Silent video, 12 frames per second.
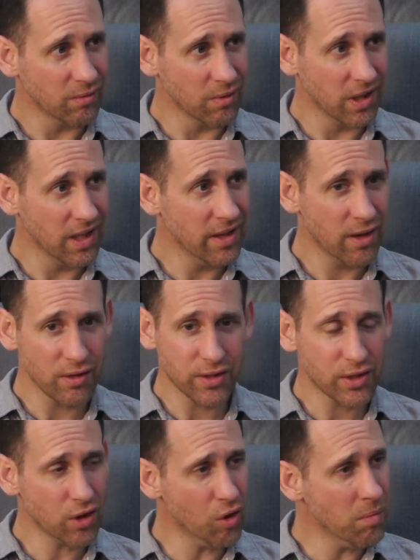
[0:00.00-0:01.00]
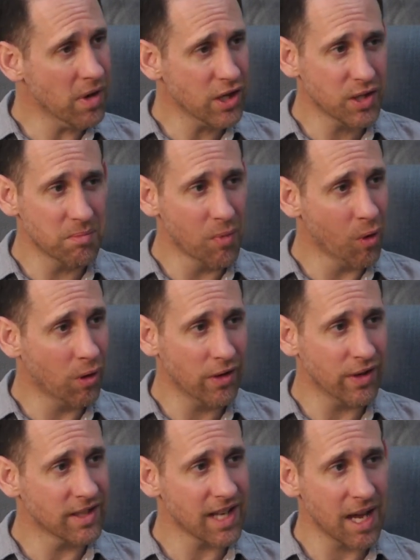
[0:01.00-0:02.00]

Really, there's so much more in this